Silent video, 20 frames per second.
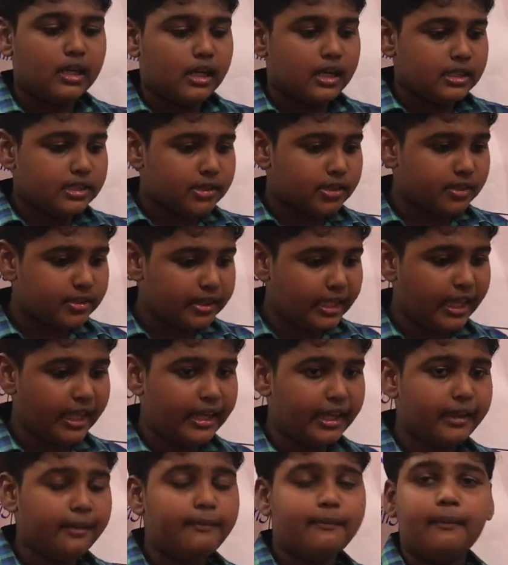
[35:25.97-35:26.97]
So
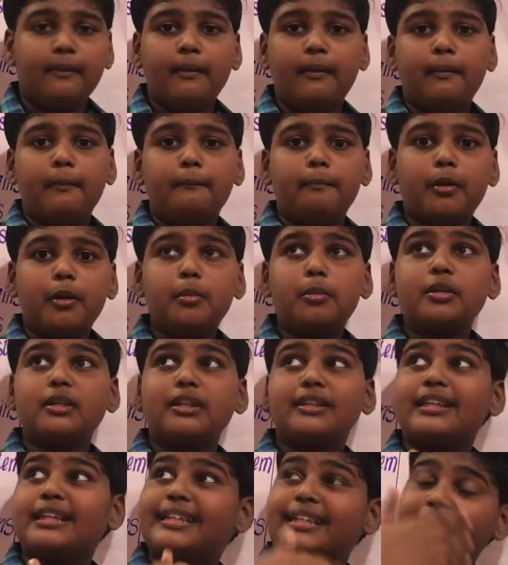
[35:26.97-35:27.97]
they promote
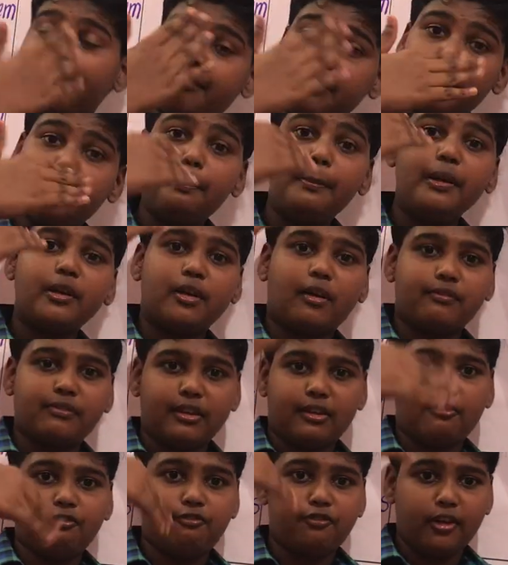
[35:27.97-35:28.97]
the development
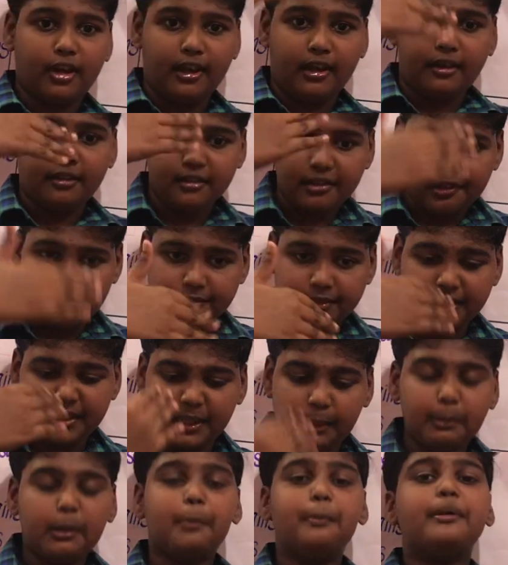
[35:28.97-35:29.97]

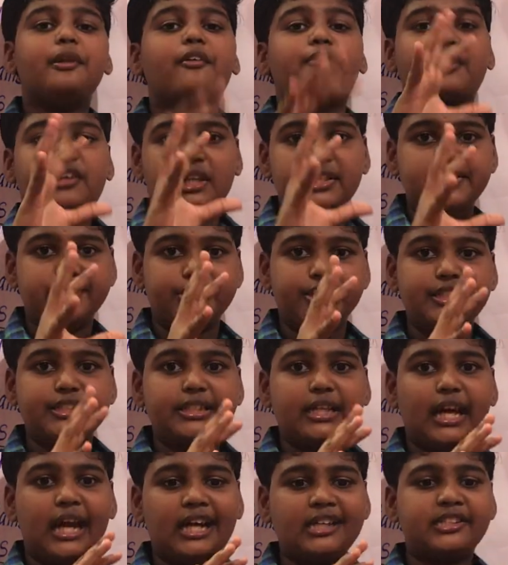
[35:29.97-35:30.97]
of the country,
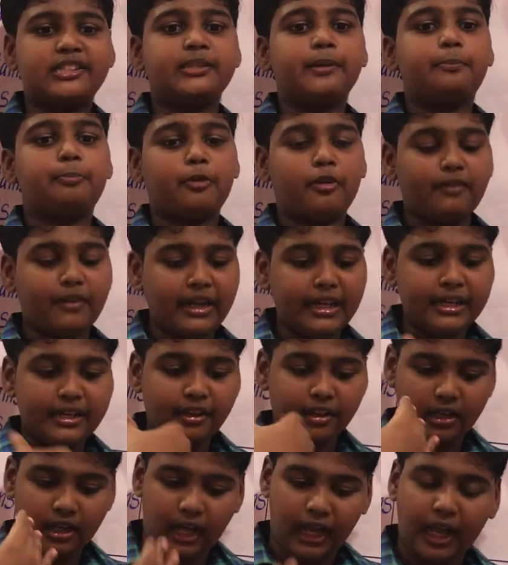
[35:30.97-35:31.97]
as they provide
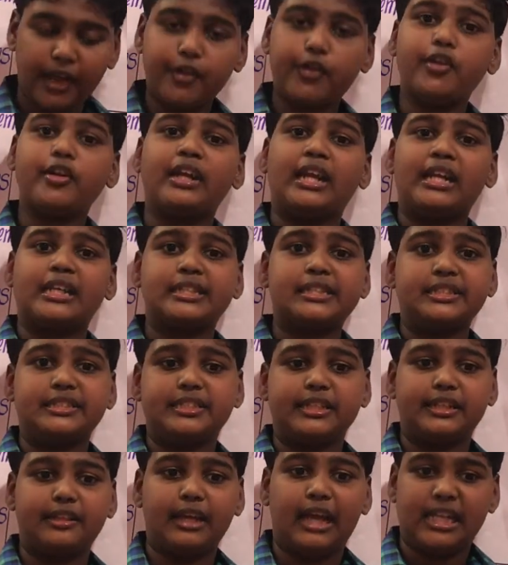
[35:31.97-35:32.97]

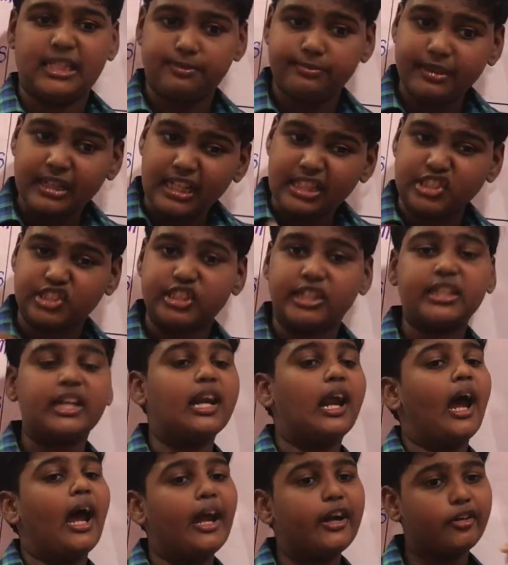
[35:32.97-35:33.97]
hydroelectricity, as we can generate
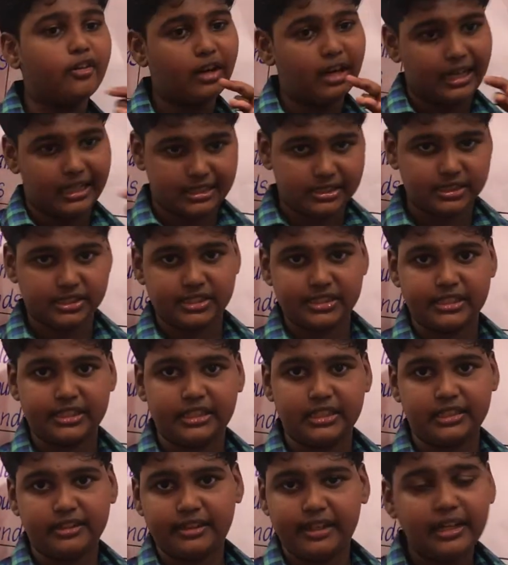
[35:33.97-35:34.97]
hydroelectricity,
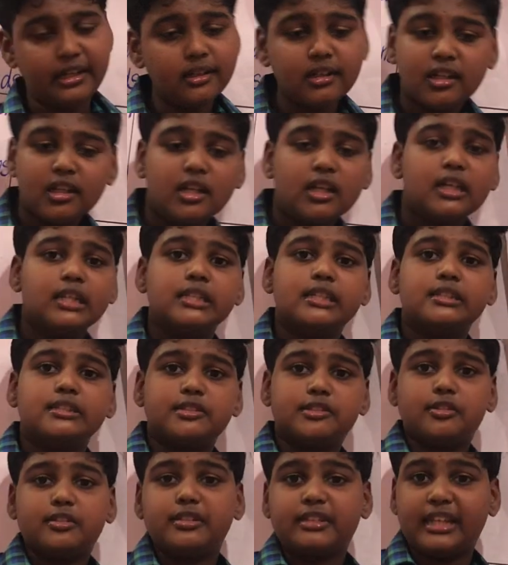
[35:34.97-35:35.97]
right?
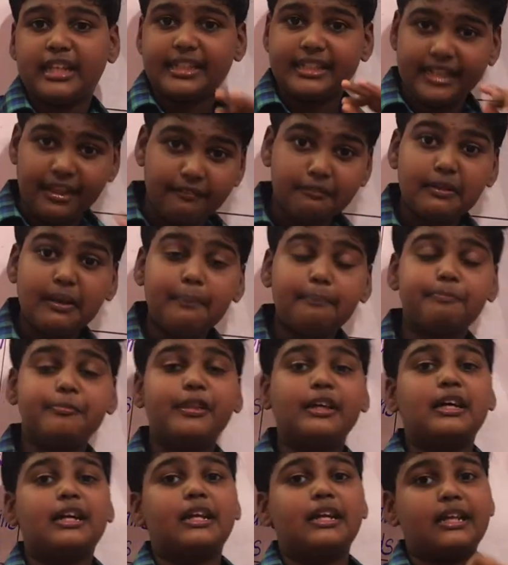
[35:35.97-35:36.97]
So they develop
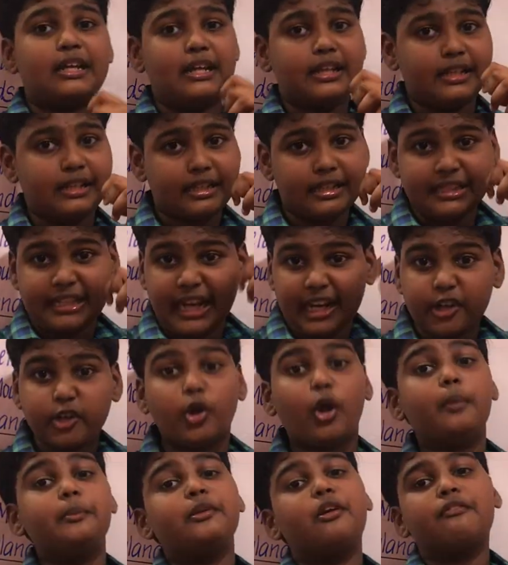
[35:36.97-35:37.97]
the
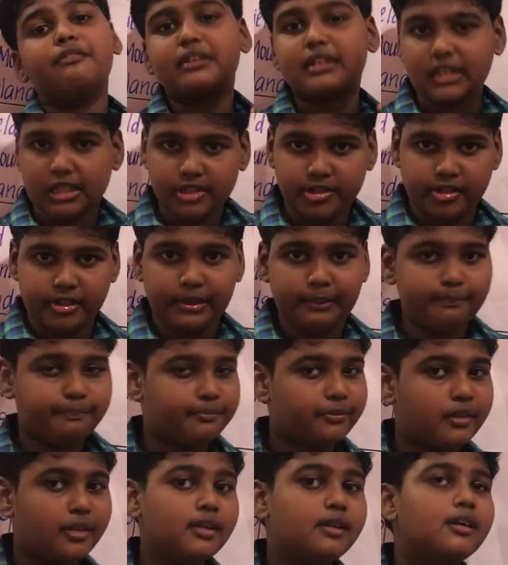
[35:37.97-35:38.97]
economy of the country.
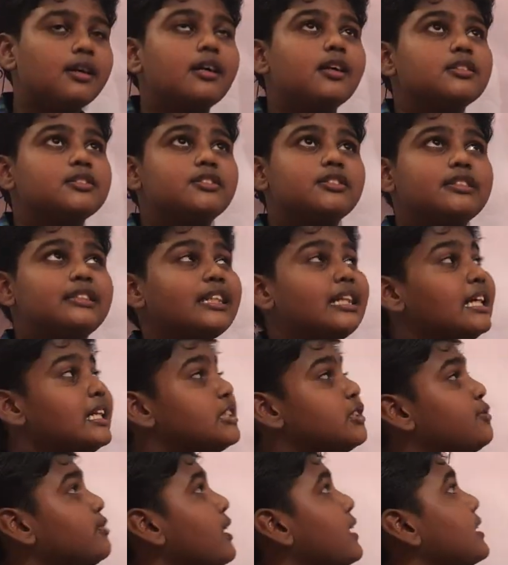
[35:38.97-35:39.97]
So the next one